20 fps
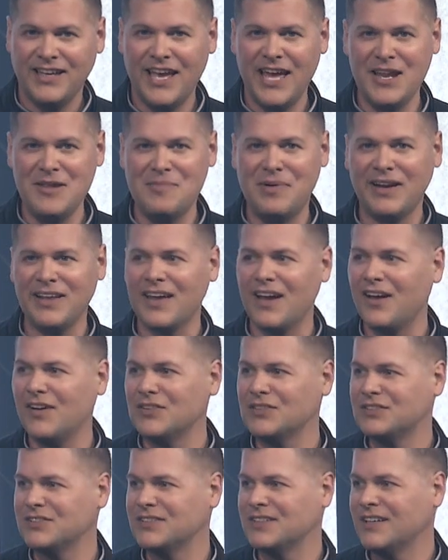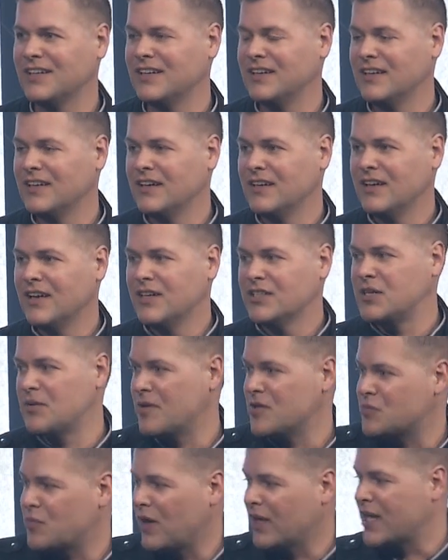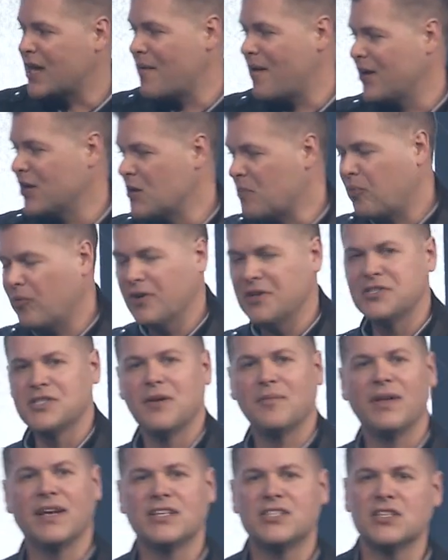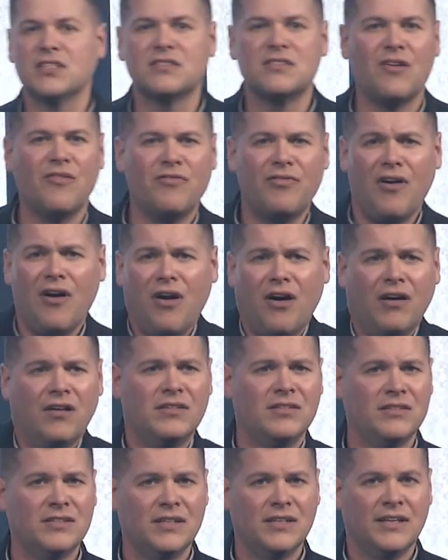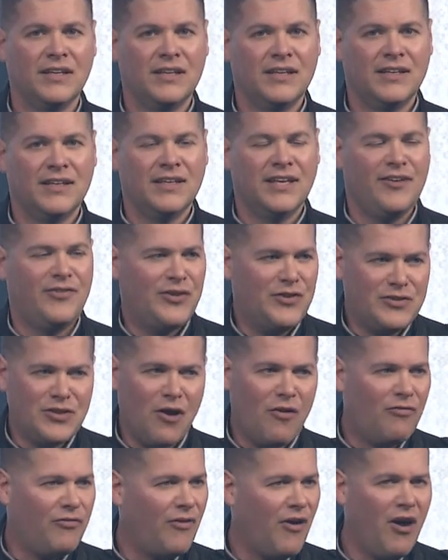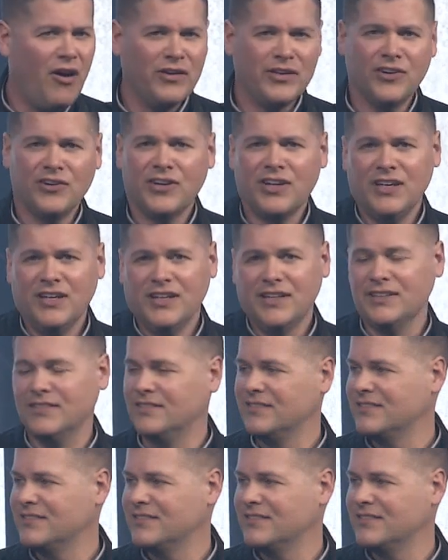Anybody else? Sometimes when I come out here to preach, I'm like, just don't fall. If you don't fall, you're good.